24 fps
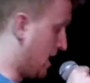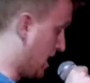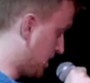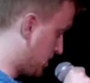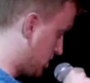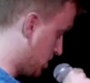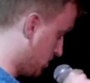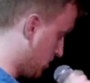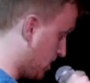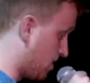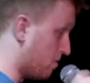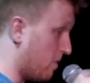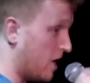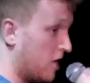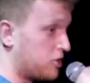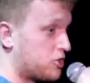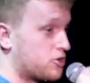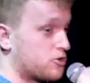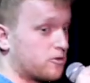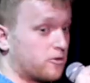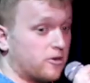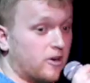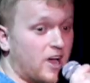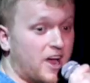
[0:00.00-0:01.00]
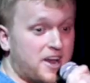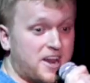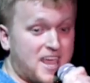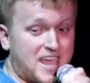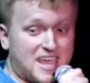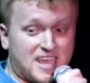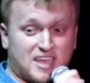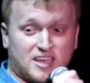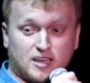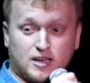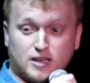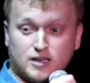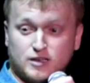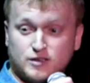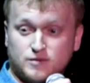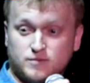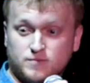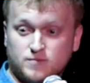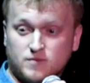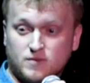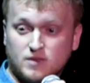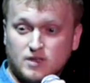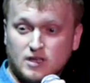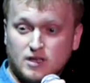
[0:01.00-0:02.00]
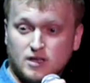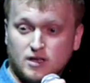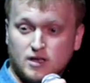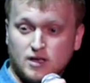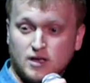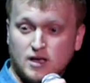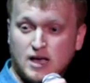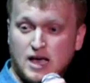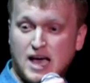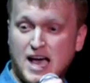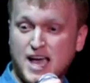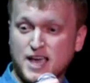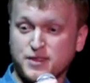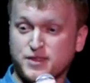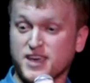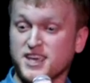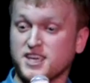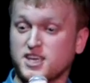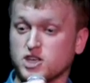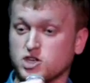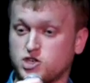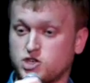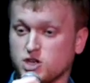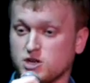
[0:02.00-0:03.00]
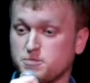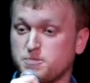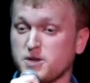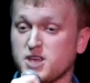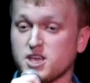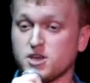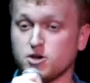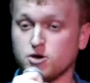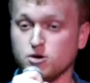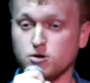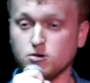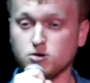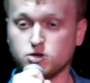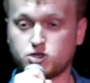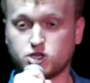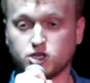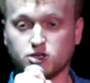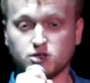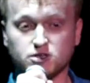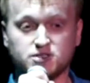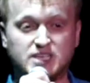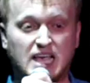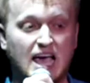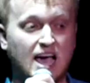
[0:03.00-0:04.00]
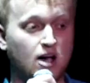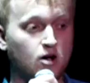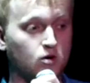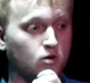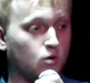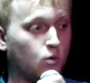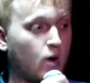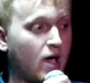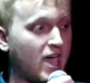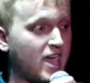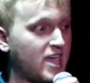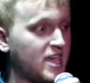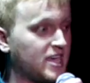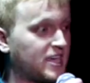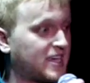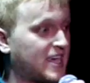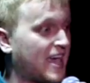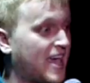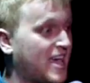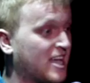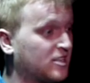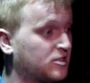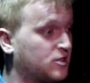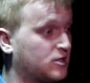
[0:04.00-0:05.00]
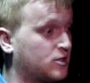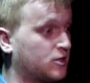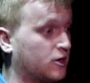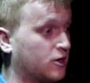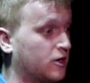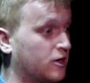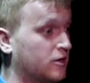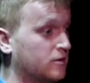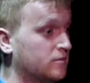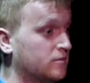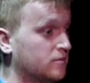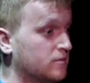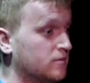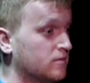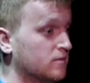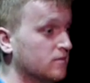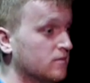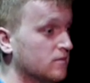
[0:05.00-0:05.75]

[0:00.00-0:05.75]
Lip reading: Not doing much running. I think it should be Hoosiers outweigh cancer.